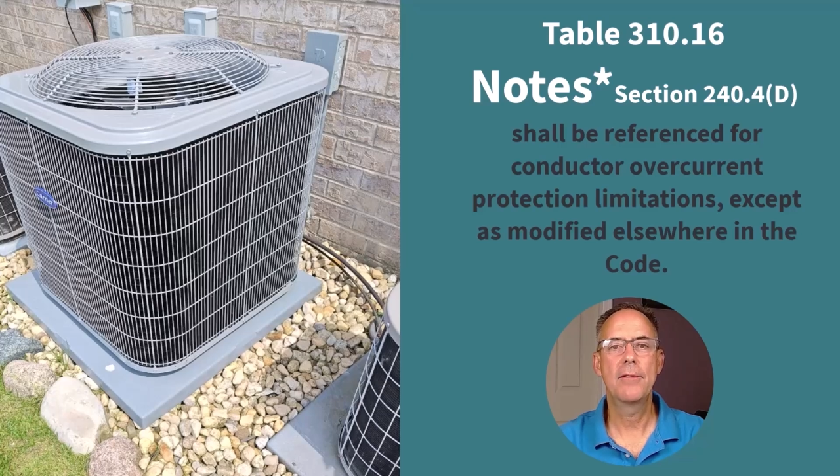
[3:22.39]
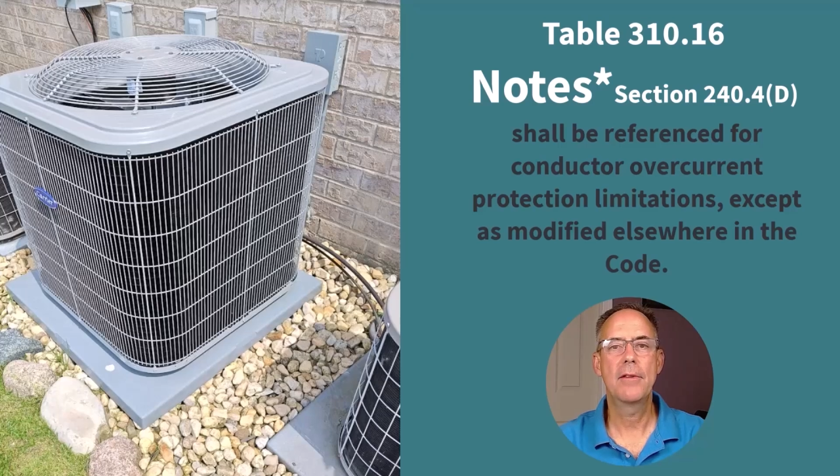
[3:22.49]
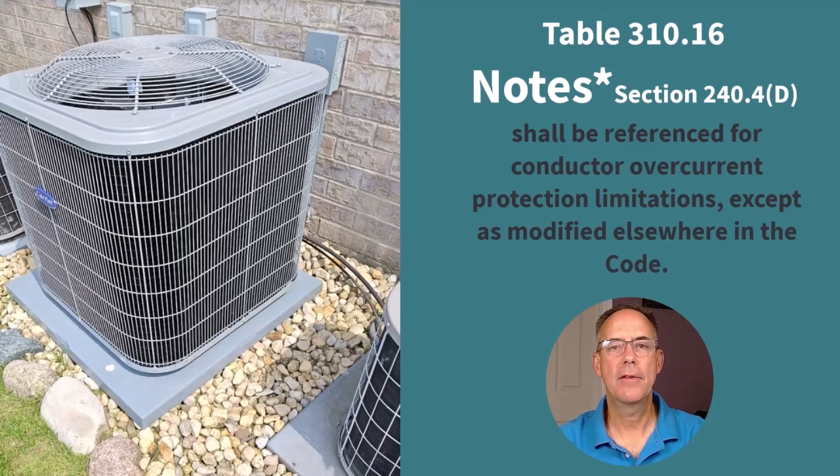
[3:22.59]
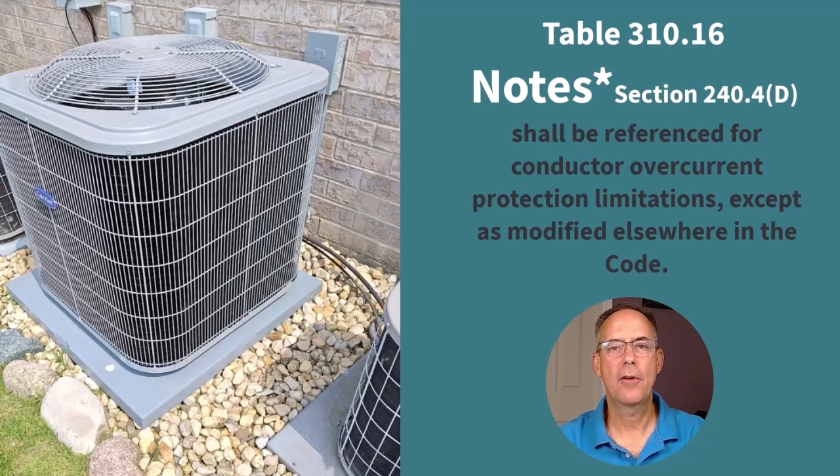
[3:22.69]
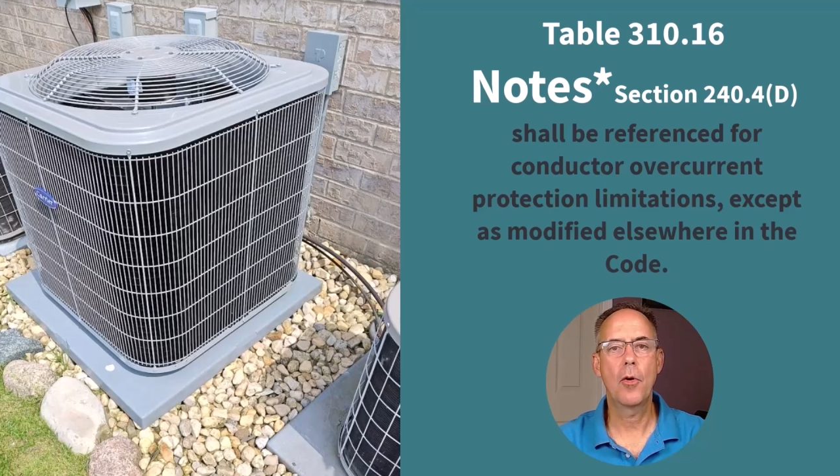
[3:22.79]

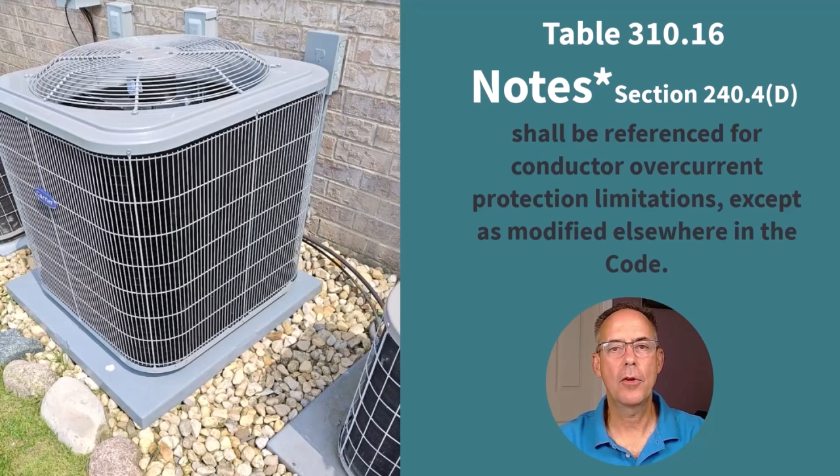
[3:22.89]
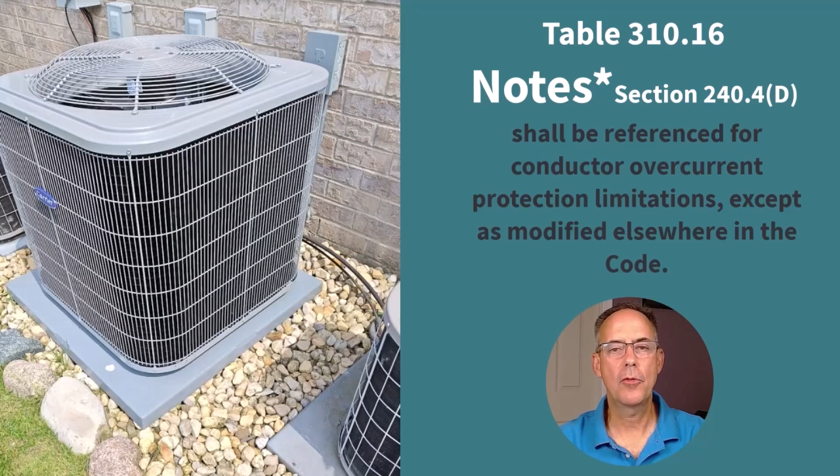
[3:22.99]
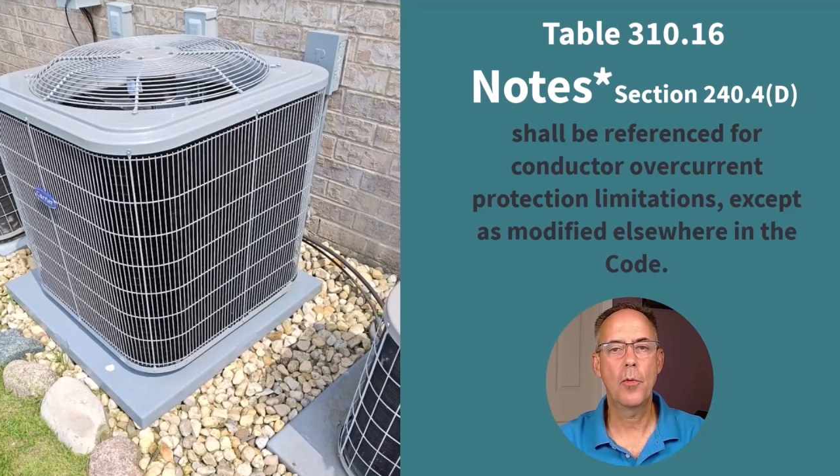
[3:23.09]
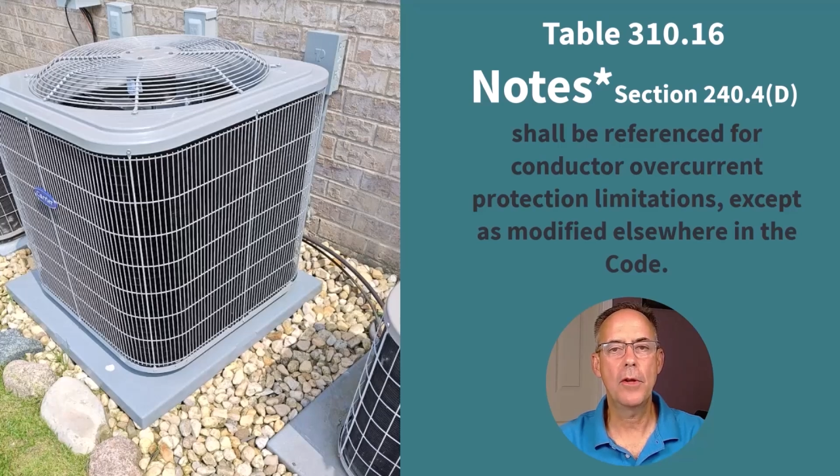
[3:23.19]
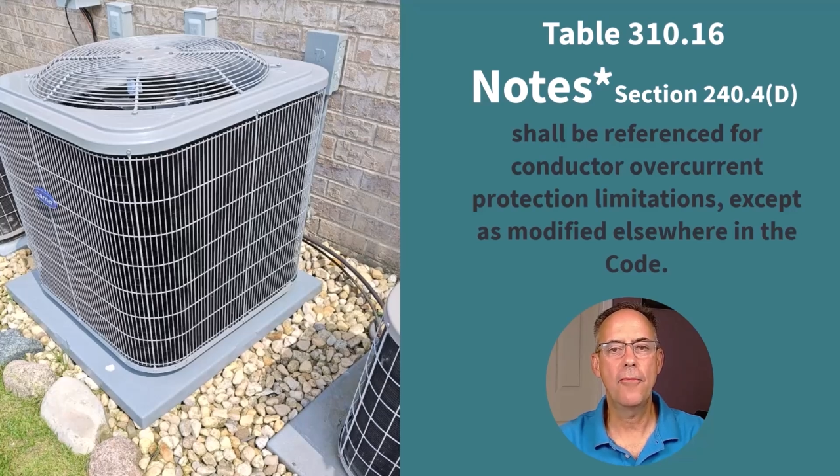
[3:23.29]
to go to
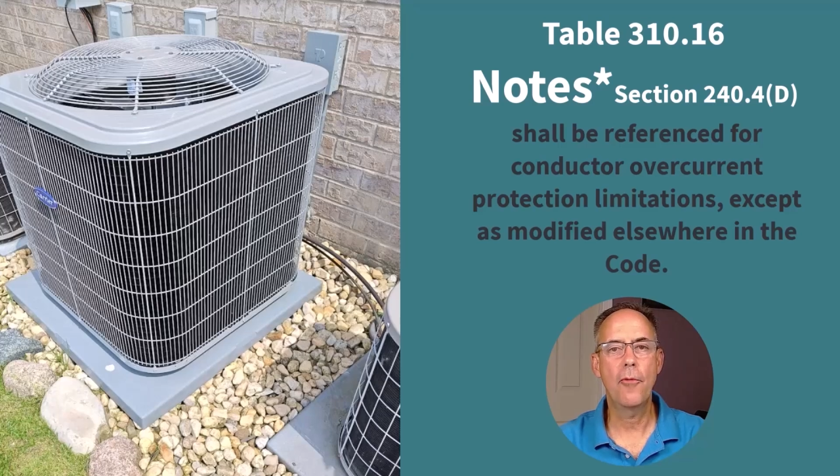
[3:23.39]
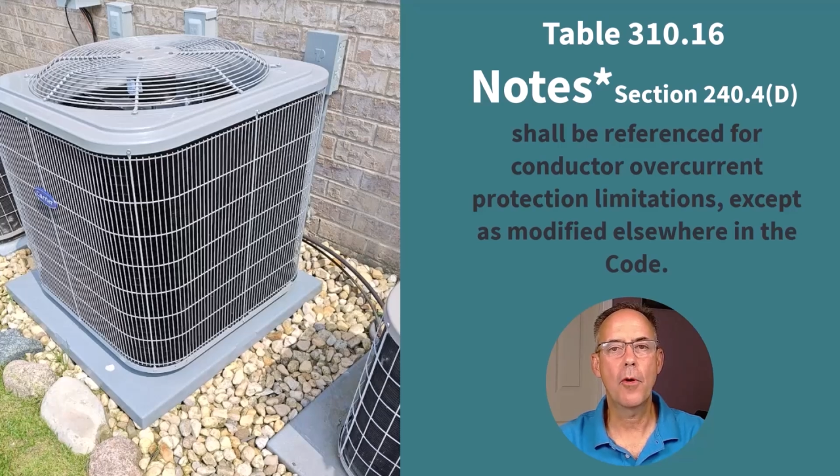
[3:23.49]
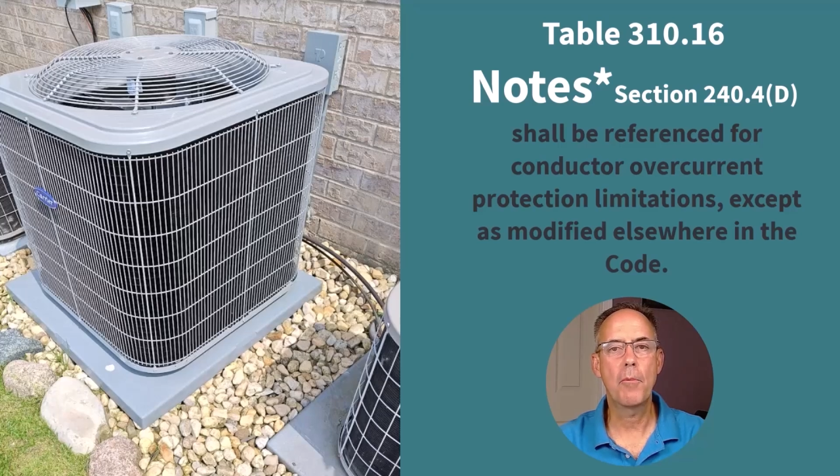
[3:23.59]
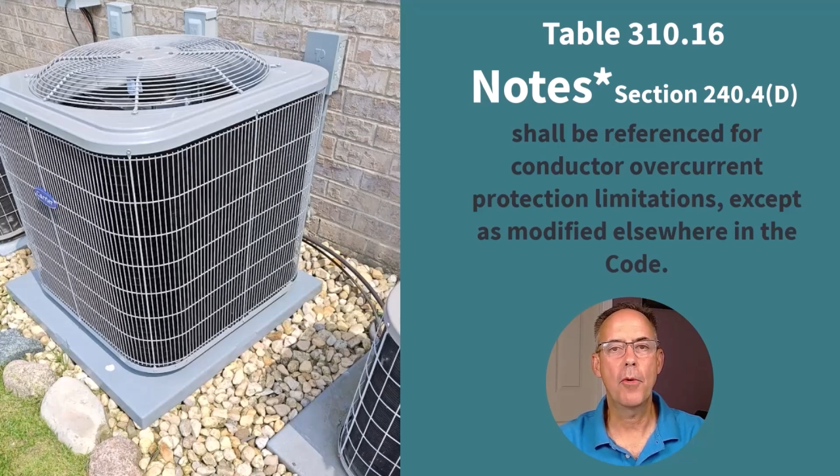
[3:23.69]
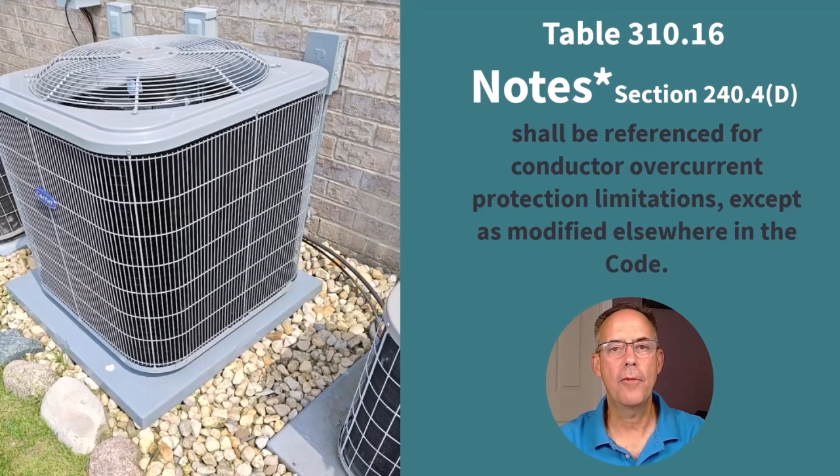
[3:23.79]

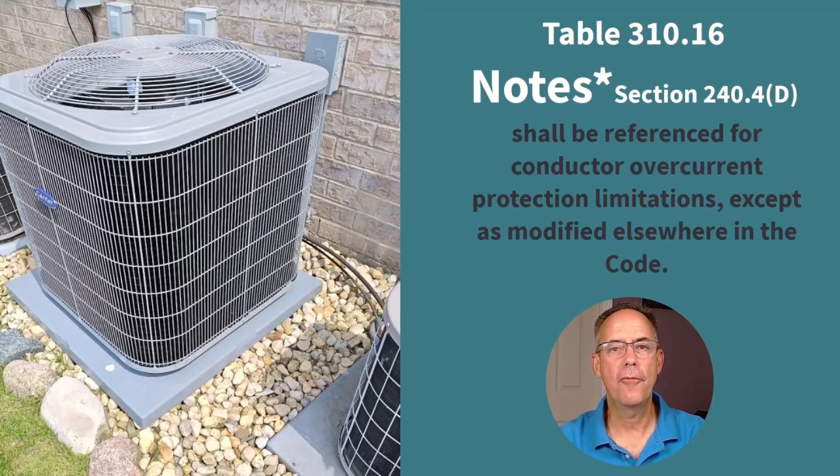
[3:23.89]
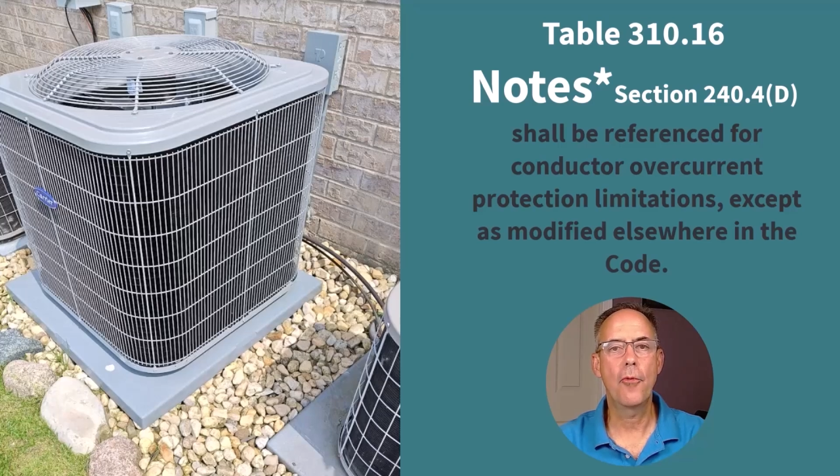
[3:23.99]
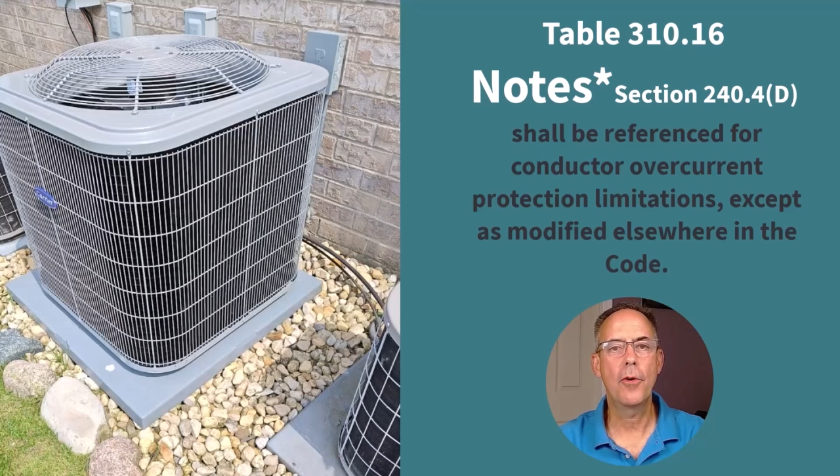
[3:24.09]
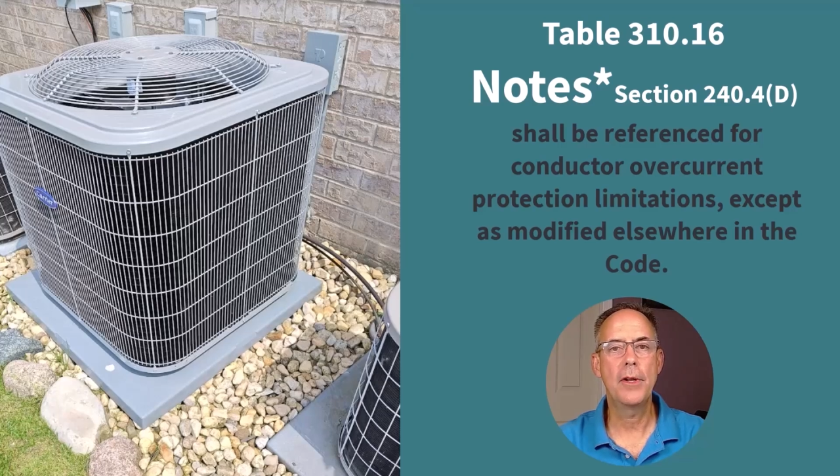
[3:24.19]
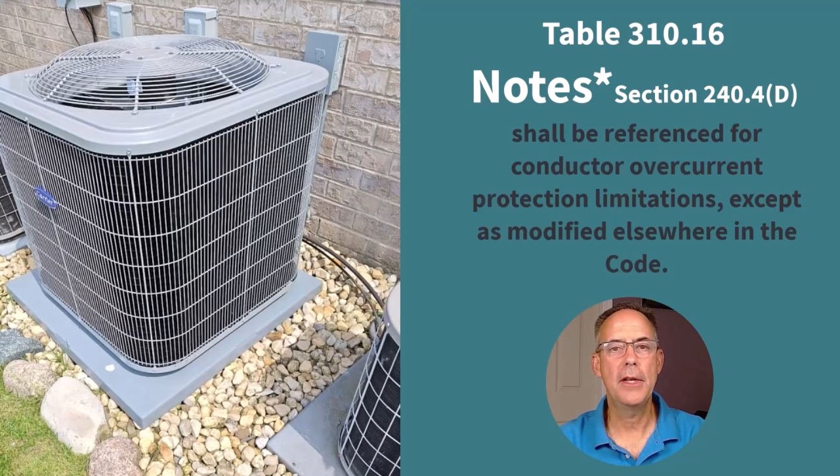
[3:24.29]

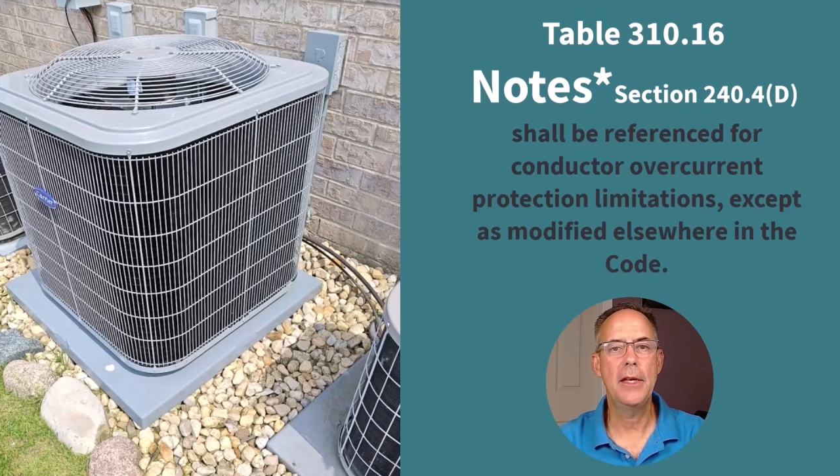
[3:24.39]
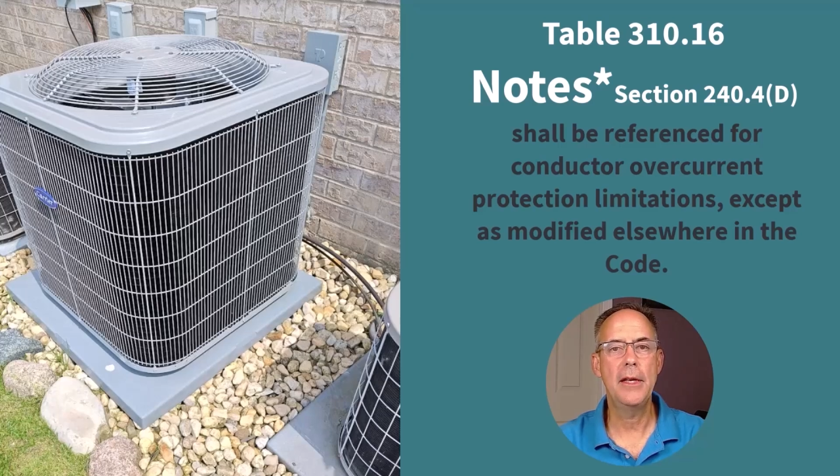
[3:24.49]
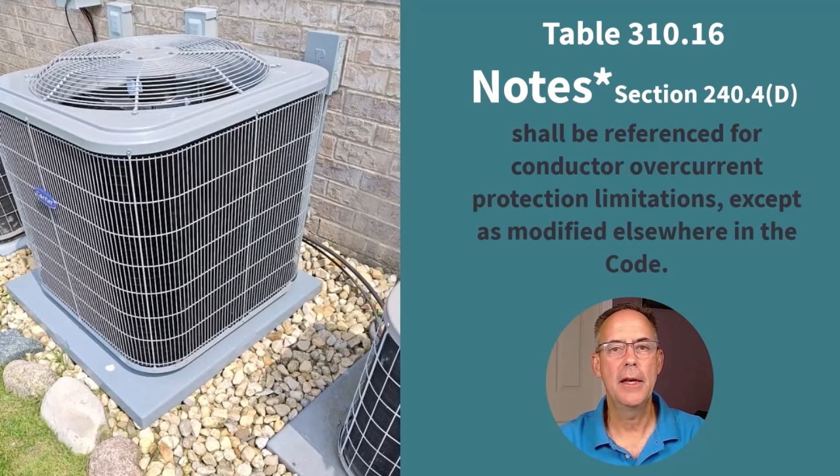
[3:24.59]
240.4D,